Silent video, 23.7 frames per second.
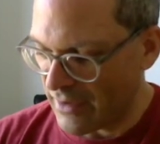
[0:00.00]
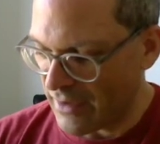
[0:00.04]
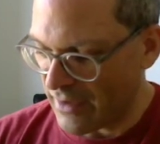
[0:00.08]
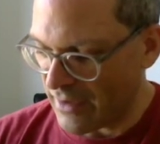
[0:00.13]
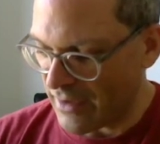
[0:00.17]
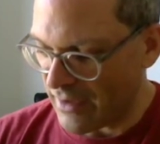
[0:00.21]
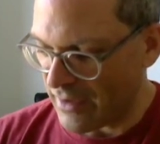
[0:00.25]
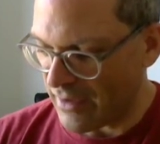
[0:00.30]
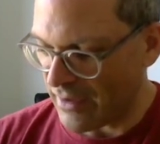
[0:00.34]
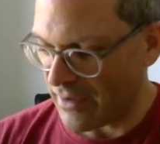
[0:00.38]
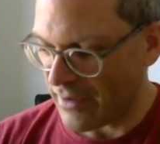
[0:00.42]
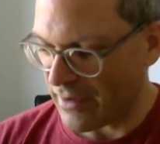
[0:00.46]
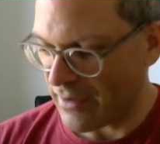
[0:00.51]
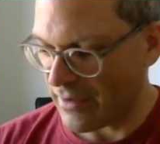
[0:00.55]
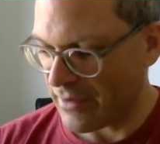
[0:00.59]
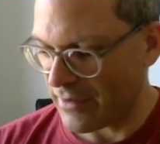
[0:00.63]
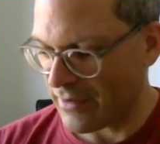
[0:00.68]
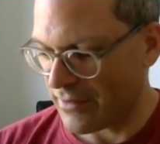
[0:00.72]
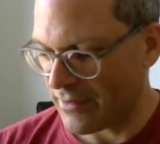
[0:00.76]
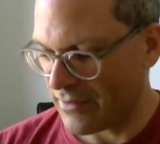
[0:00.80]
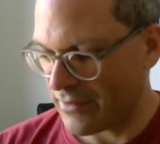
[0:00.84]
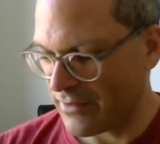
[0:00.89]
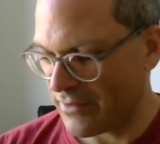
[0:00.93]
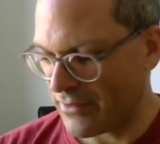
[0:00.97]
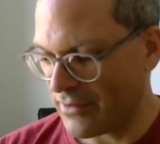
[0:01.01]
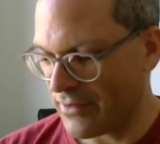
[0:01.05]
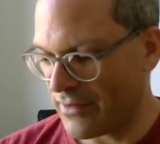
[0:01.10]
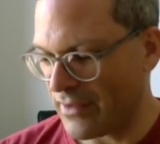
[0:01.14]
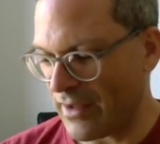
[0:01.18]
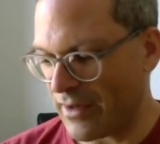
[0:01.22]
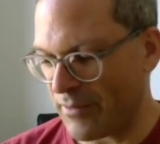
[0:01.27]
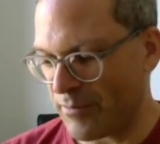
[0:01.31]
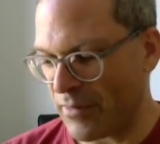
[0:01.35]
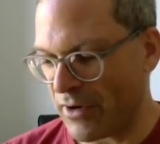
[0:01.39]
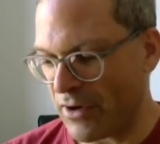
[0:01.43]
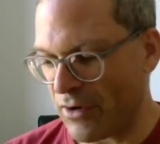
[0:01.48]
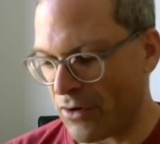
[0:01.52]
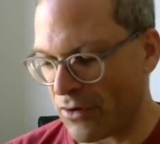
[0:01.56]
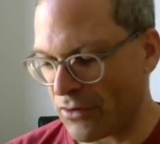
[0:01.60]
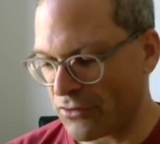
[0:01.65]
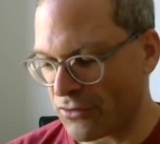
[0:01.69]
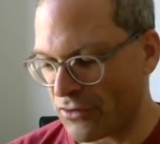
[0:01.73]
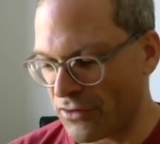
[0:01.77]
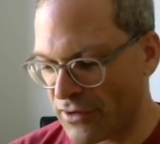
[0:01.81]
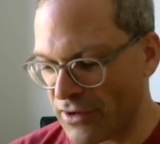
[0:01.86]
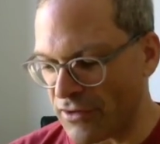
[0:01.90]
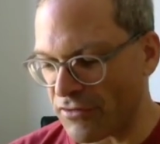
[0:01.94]
that belong
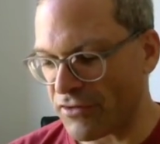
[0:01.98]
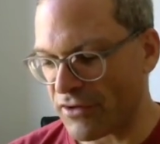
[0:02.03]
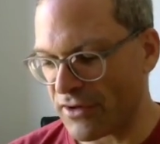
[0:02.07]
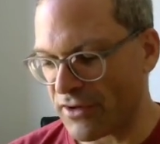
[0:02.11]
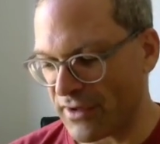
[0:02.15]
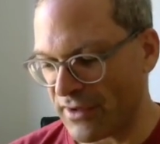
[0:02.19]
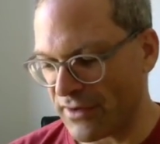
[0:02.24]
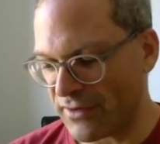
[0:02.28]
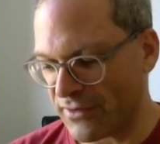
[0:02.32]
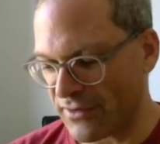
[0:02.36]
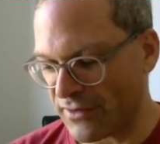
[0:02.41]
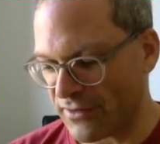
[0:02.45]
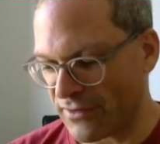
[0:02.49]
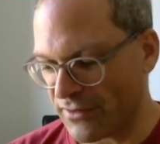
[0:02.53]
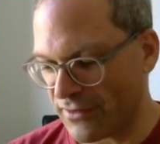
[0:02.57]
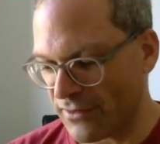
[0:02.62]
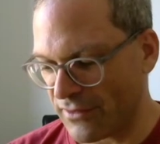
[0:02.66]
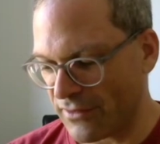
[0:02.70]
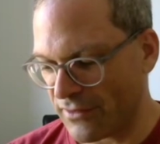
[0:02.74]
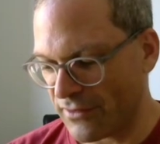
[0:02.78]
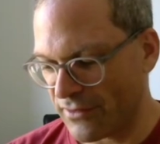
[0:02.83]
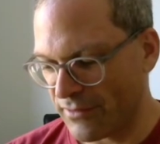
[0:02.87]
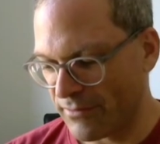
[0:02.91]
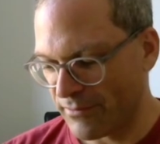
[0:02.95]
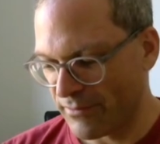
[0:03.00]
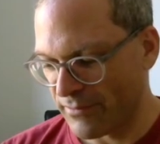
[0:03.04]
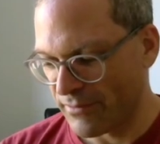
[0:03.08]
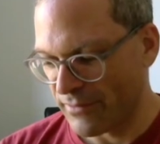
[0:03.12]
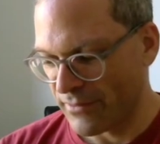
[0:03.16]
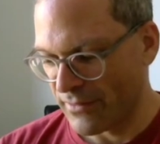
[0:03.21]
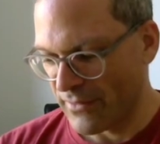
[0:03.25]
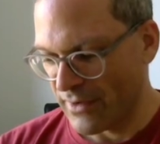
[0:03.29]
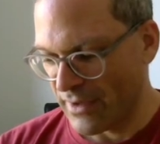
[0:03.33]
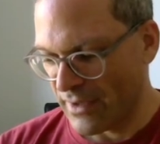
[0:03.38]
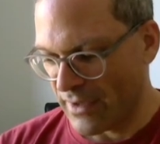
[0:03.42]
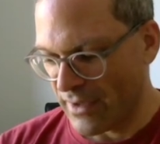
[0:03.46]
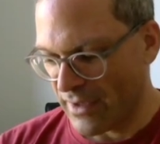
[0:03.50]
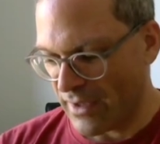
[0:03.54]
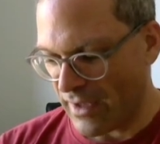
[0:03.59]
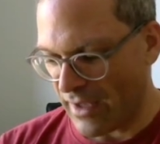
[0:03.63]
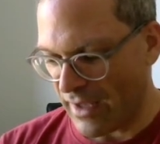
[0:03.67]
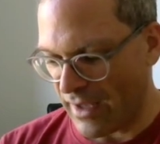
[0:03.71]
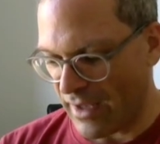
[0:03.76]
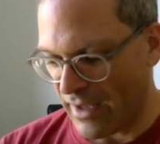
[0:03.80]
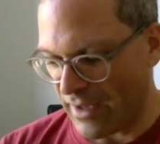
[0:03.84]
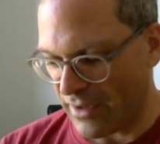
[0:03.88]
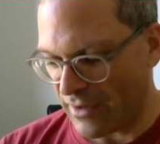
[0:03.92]
to different instances
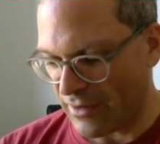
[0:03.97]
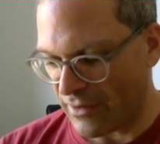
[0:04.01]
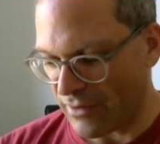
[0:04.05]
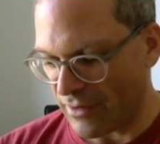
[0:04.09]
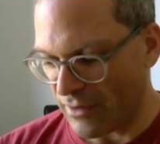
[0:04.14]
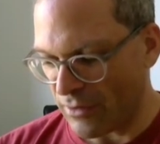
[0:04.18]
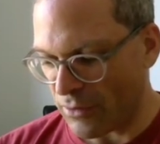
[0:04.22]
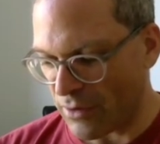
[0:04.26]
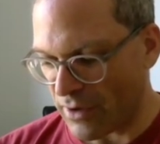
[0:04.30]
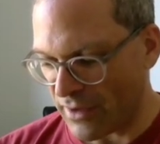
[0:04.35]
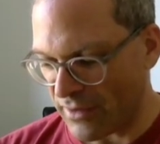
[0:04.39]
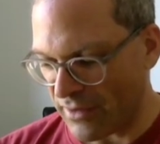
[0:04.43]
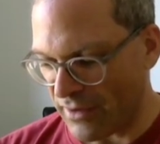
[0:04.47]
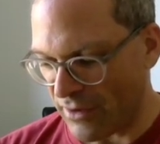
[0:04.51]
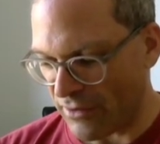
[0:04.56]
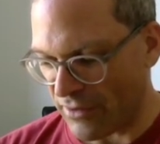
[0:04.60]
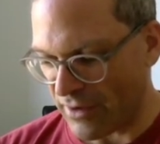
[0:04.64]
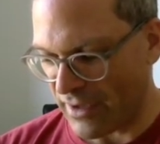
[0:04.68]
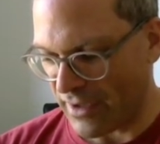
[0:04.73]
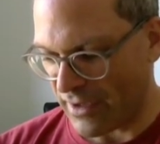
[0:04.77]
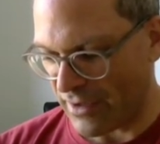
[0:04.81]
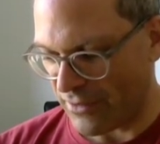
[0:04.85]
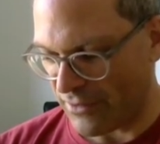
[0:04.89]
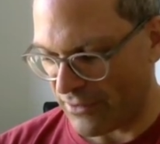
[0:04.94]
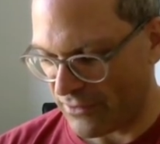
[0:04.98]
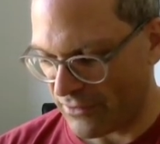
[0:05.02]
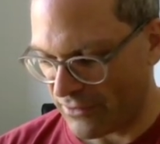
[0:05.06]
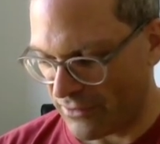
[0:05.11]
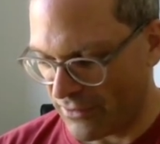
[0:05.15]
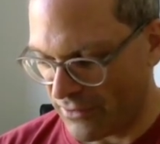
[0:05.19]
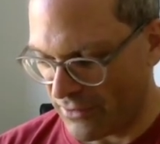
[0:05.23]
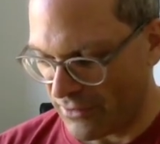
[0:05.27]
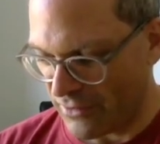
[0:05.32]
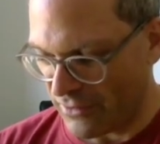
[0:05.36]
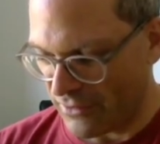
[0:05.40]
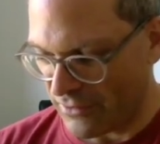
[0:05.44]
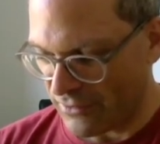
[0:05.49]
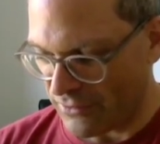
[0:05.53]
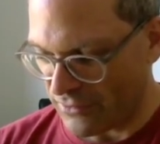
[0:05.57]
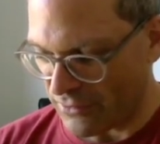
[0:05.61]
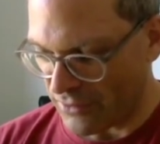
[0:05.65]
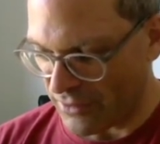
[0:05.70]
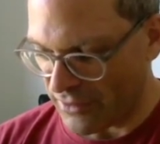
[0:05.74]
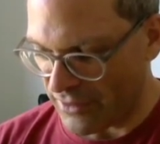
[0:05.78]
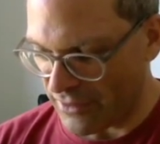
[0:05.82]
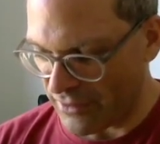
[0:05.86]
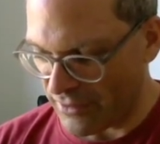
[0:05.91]
and look at their colors. So
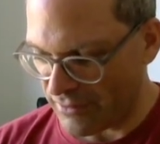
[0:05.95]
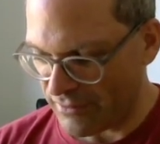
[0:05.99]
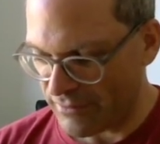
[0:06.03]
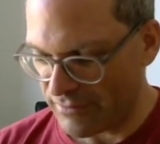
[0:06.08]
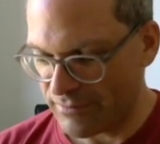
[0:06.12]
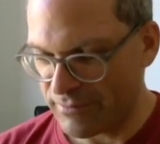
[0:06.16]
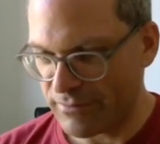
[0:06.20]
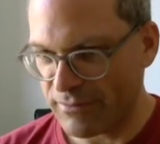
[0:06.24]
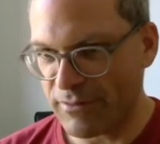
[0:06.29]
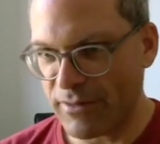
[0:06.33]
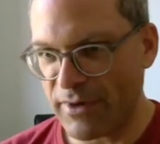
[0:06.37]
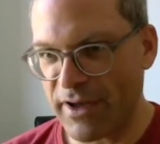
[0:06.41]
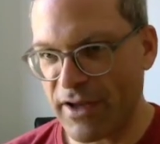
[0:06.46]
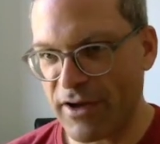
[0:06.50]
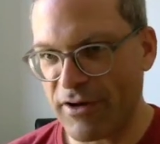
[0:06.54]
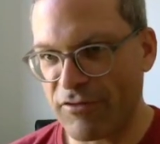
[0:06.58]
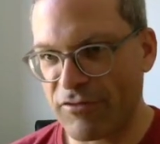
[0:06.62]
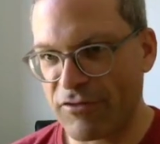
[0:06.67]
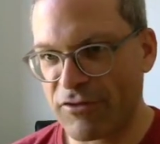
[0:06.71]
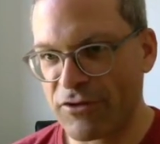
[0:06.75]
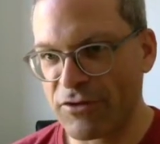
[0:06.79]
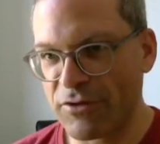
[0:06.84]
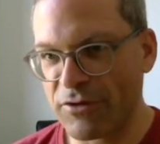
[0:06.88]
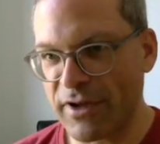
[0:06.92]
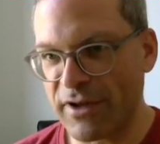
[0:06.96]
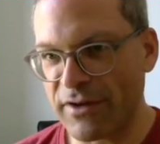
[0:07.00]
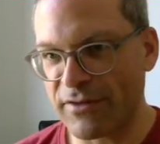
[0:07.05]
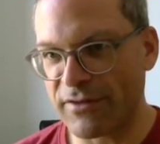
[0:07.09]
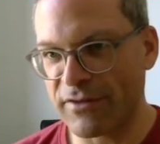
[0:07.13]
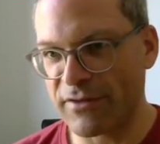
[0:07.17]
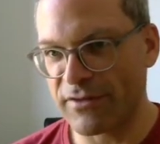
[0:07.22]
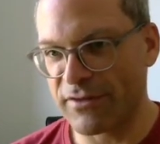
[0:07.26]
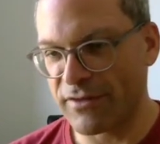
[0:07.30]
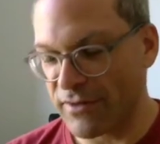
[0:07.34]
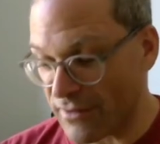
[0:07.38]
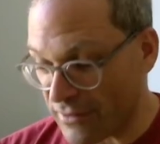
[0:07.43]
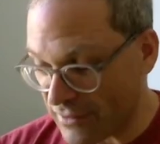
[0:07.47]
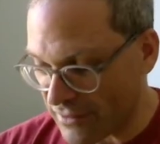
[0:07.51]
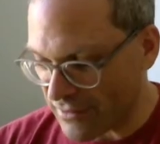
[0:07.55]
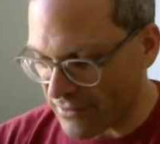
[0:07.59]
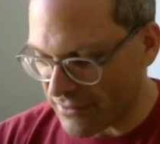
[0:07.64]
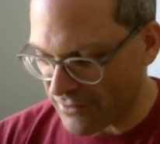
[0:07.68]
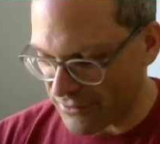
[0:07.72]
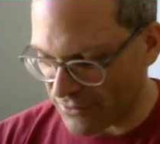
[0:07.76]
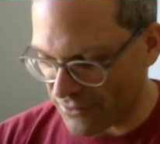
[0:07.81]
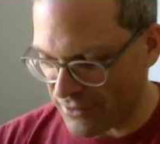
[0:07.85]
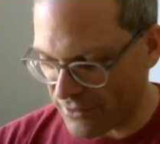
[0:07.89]
here we have two
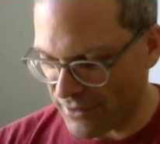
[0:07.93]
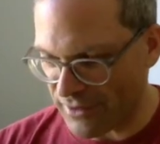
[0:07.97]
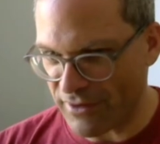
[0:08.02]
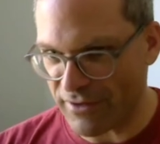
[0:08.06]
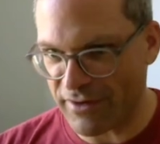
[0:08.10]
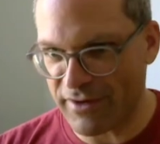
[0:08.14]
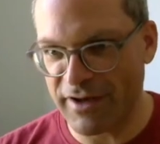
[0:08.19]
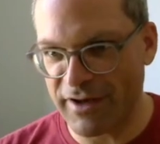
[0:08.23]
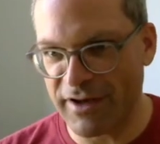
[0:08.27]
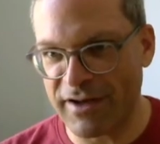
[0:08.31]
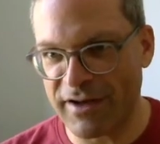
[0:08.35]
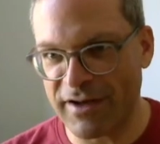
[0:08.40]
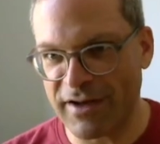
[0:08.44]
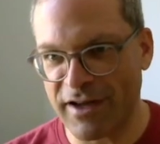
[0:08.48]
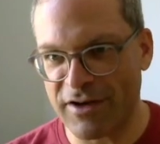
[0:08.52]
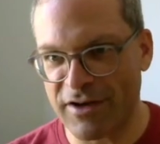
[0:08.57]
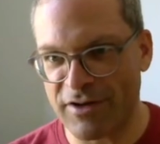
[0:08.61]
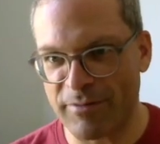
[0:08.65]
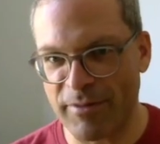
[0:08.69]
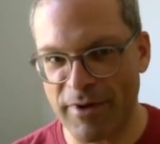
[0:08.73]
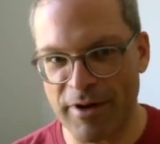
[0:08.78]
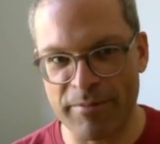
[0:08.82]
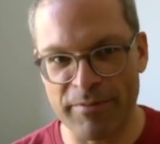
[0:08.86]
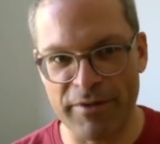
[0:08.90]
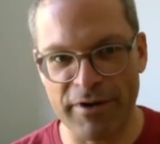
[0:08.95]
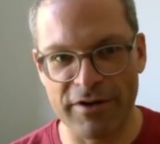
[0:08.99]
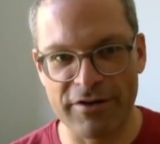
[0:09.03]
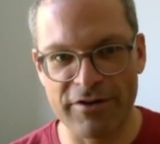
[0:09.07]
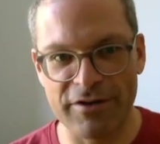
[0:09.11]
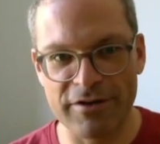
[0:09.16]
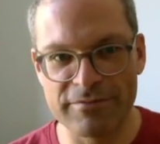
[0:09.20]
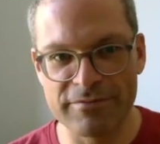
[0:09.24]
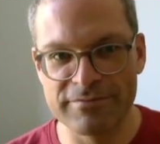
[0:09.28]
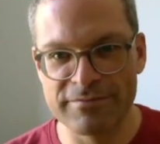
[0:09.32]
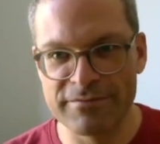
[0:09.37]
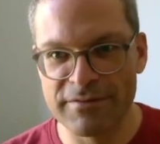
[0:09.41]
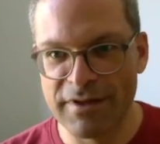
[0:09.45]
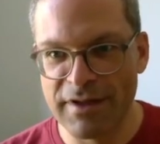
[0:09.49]
instances. Sorry, they're hidden under my picture.